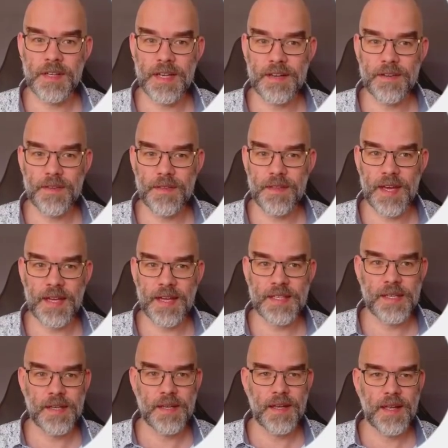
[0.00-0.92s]
Click on
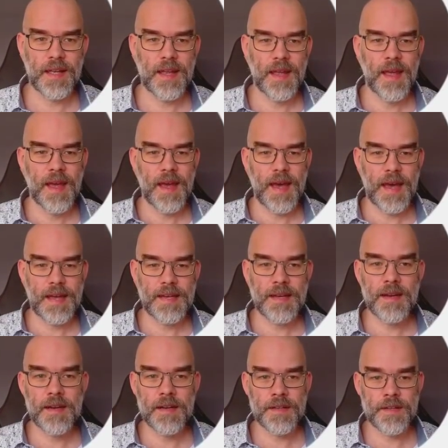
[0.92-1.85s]
that, and
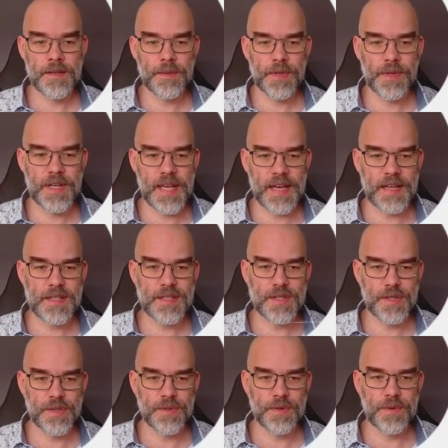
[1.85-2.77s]
here you will
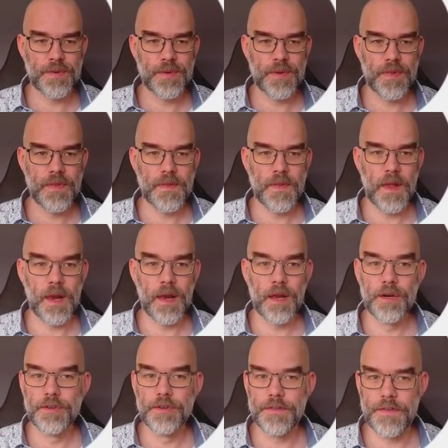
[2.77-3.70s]
get to the
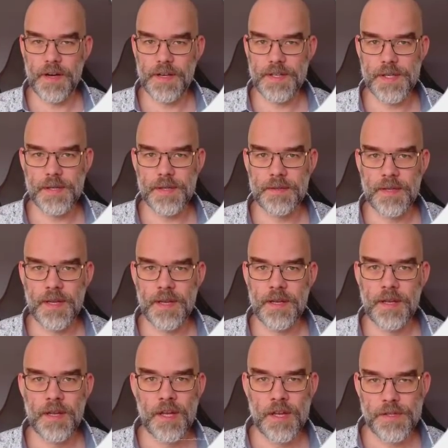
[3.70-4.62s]
load function.
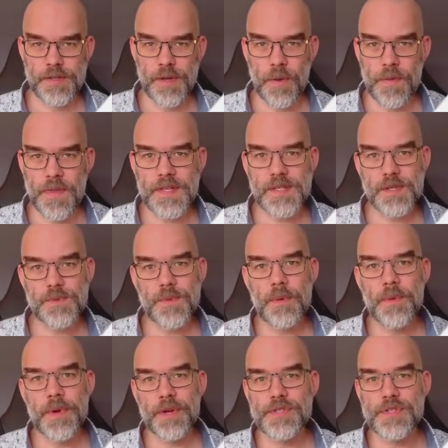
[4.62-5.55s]
So this is
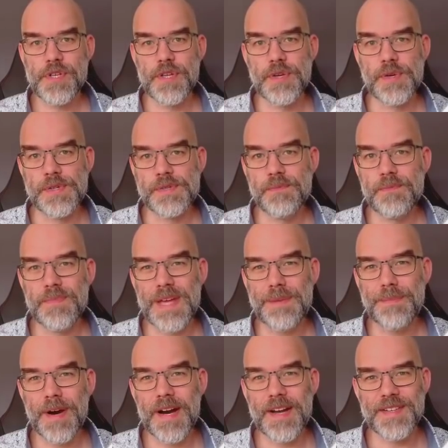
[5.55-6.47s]
what we're going to use,
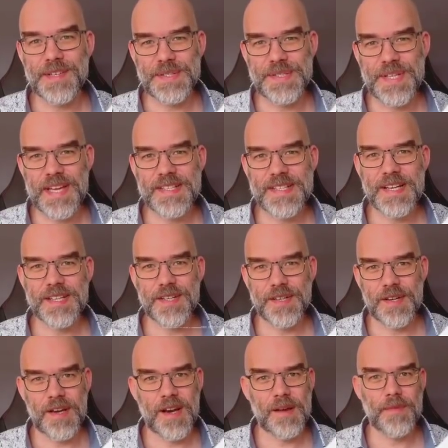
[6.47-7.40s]

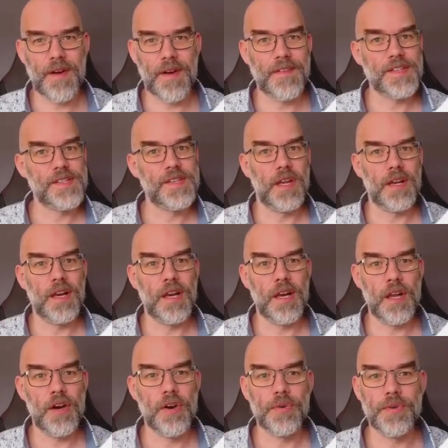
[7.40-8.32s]

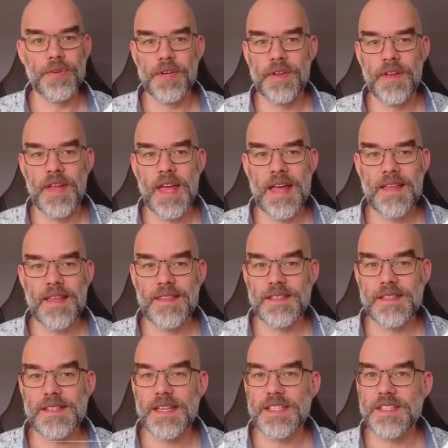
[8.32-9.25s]
bpy.data.libraries.load.
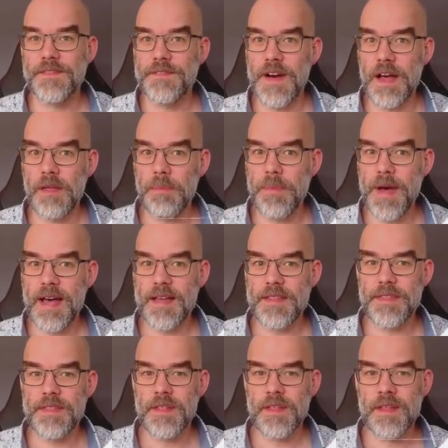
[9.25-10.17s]
This takes a file
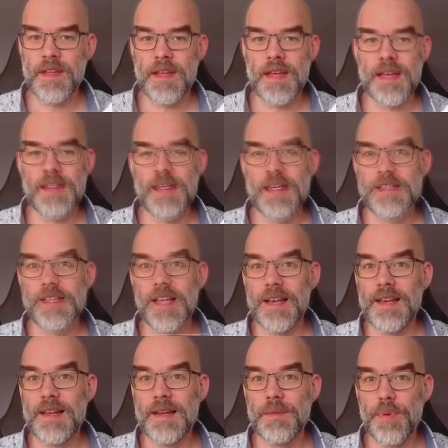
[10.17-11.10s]
path. It takes a
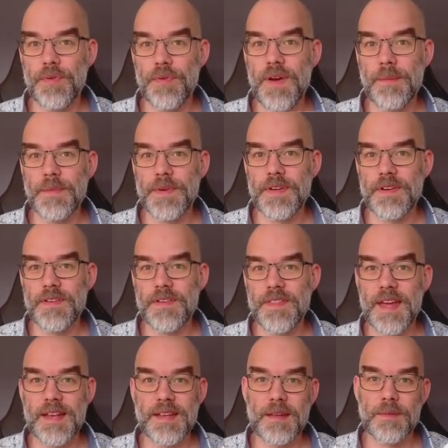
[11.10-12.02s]
link parameter
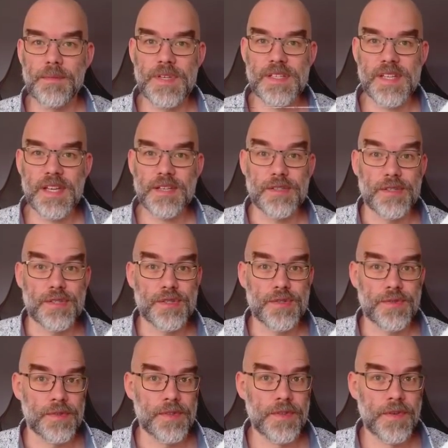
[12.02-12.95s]
that can be set to
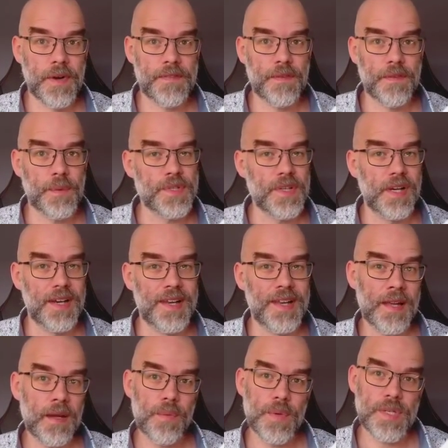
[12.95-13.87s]
true if you want to
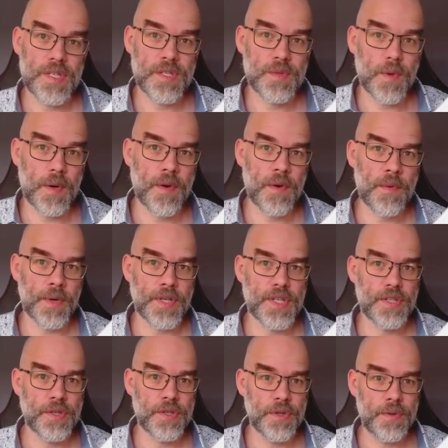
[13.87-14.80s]
link, which is what we
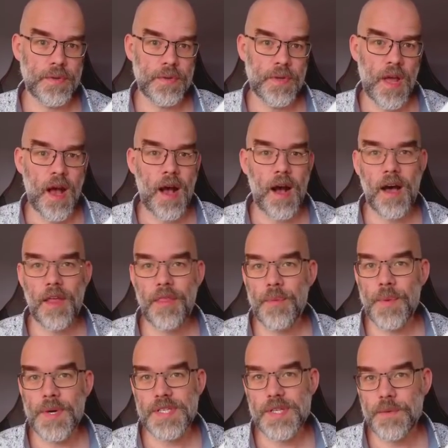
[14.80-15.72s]
want to do.
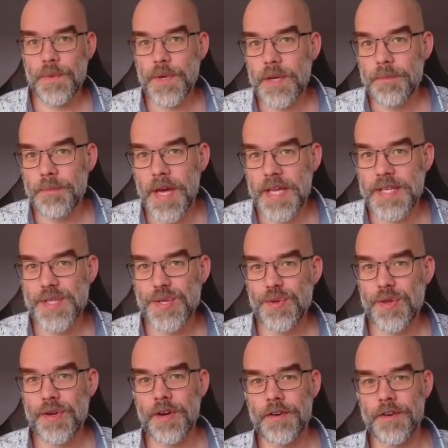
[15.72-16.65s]
Otherwise, it would append
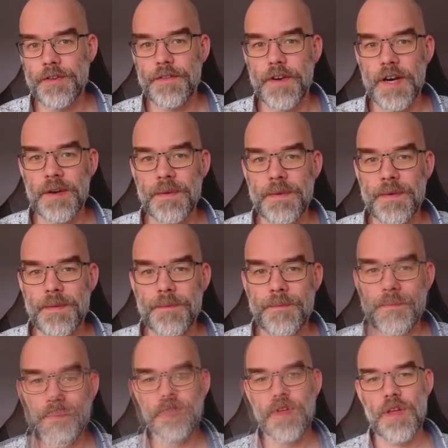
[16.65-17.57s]
to the current file.
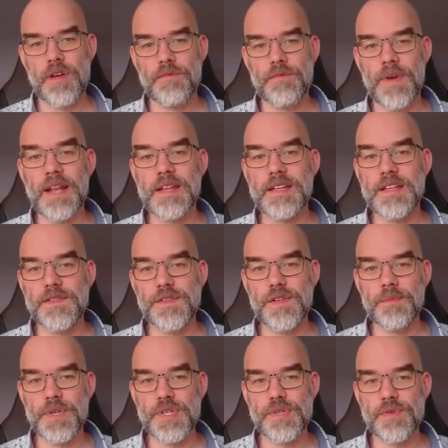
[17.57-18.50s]
Relative
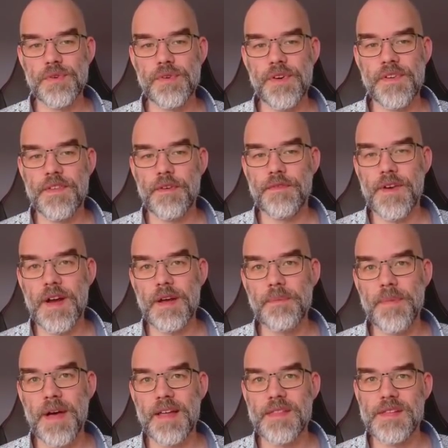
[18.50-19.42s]
should be true if the
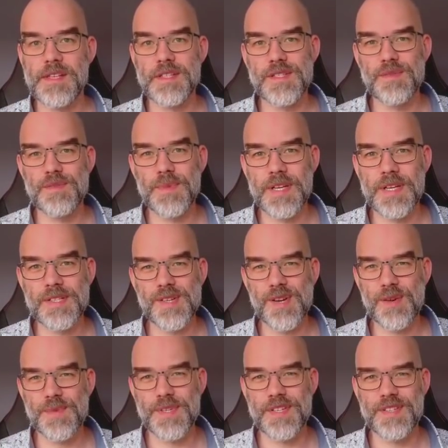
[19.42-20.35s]
file path is to be
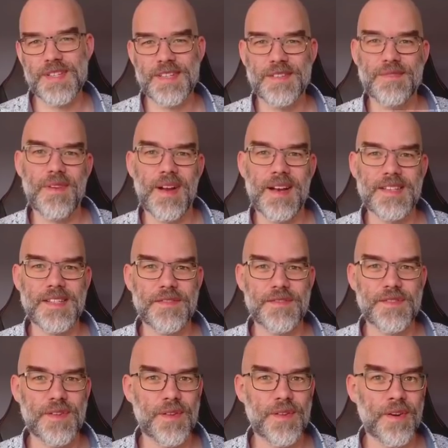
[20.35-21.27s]
interpreted as
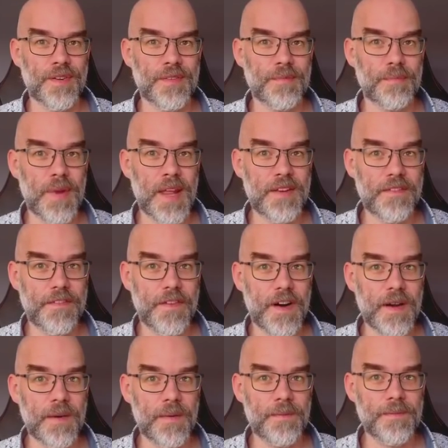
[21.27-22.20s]
relative to the current blend
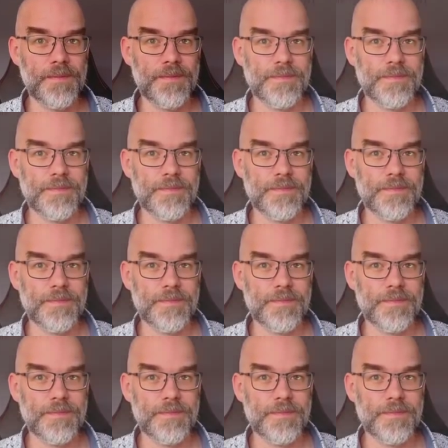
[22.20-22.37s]
file.